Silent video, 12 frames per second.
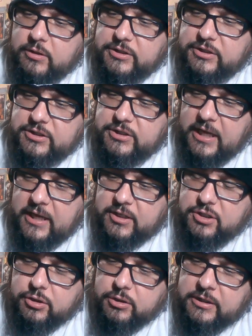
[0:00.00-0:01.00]
This is
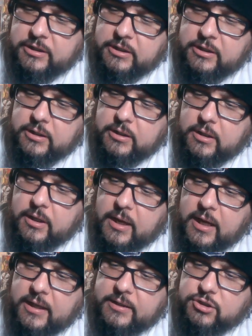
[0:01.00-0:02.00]
actually
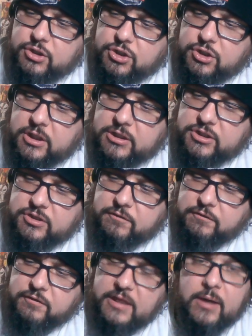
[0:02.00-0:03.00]
not
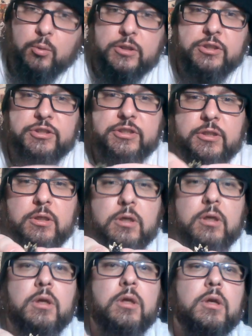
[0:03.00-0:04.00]
just flowers.
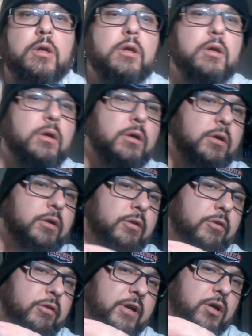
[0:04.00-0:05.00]

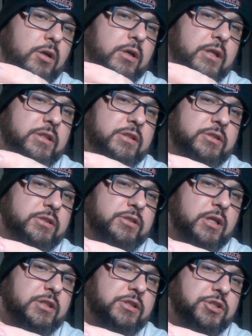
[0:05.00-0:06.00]
There
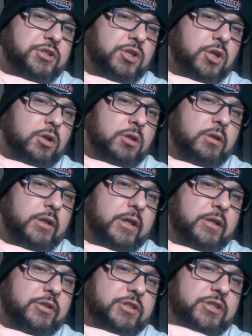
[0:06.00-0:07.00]
is a skull
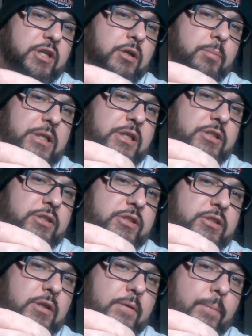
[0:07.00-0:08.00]
in the
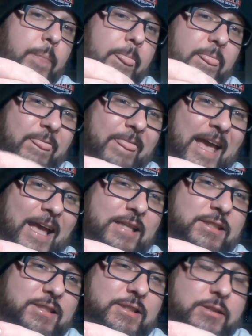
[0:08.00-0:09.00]
centerpiece.
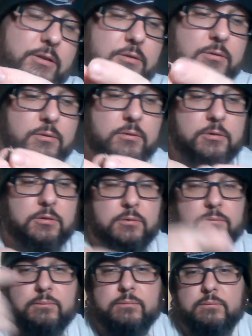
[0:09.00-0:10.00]
That's...
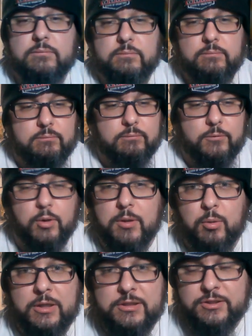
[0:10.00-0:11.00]

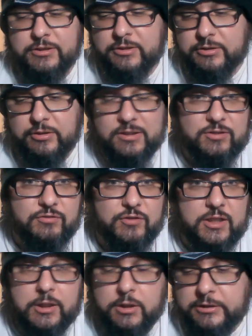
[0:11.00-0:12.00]
nobody watches this, so that's
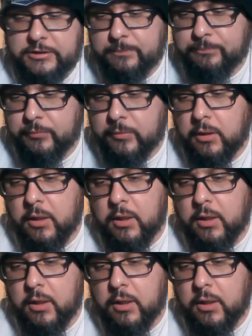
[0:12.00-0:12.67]
fucking awesome.